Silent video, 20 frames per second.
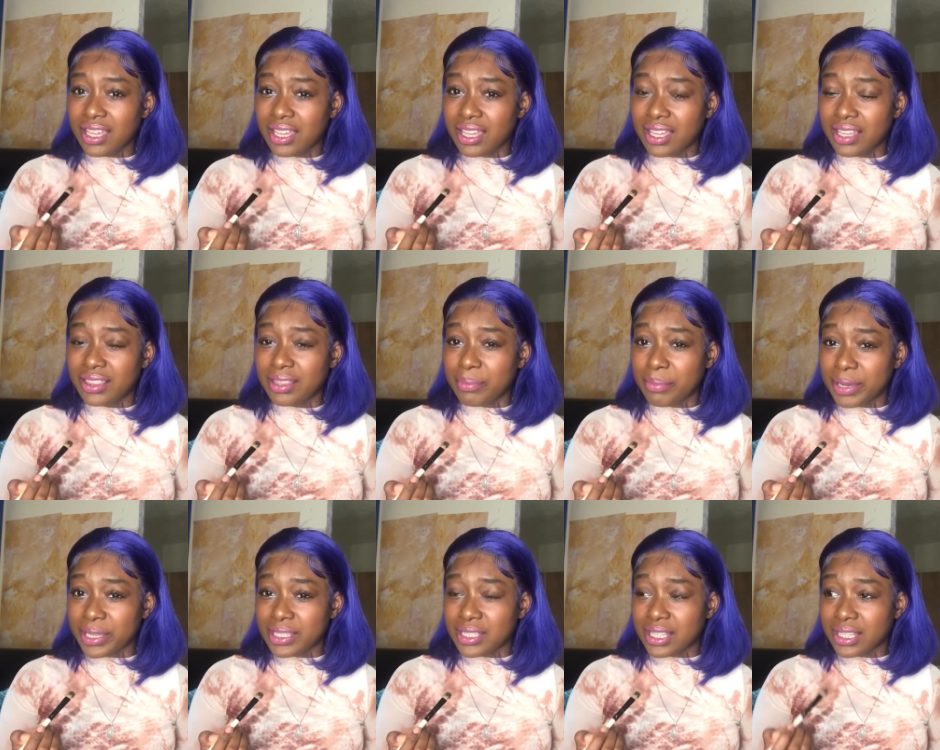in the
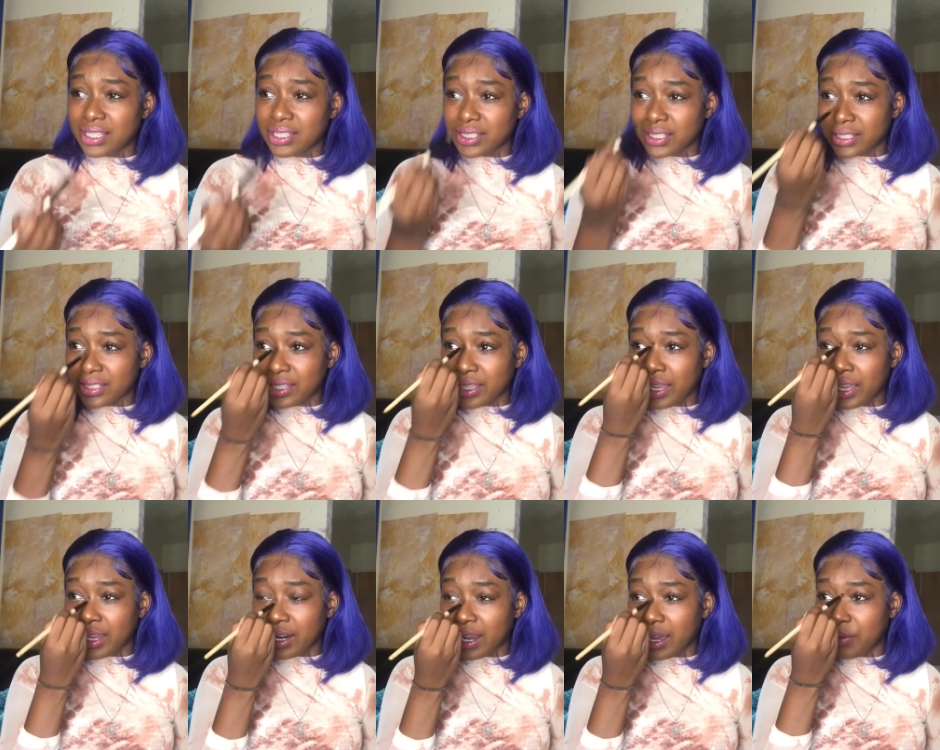bus station
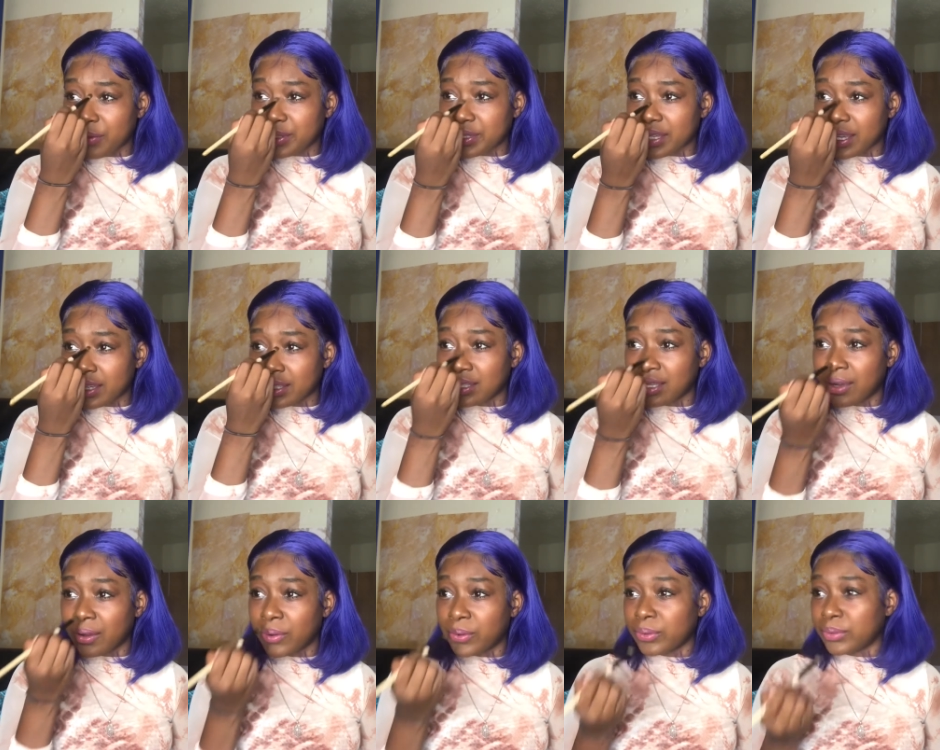and I was like,
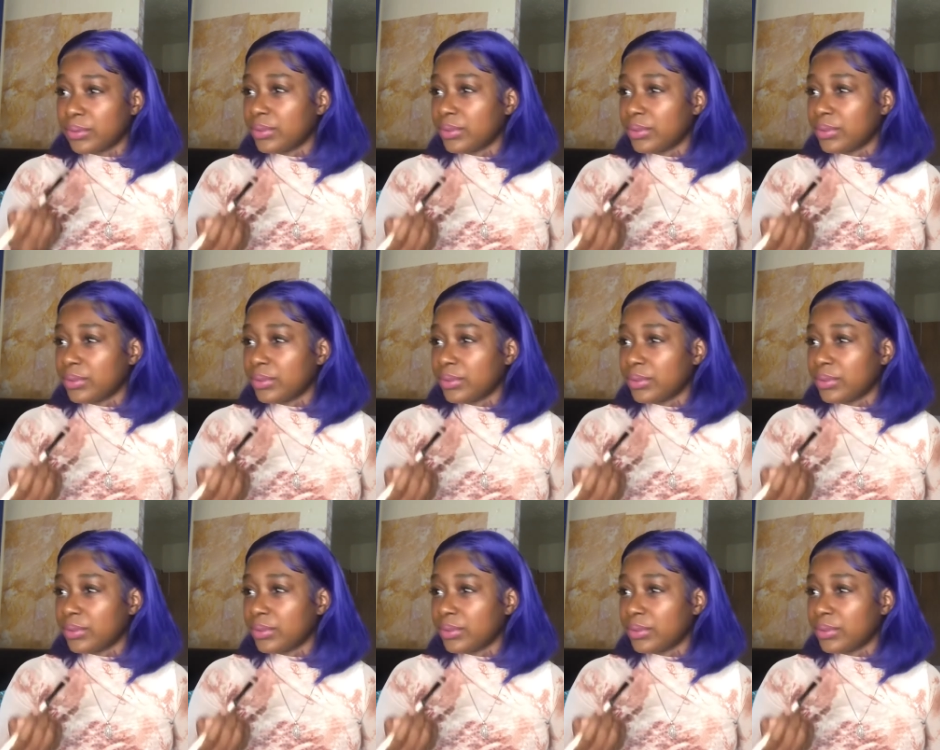no.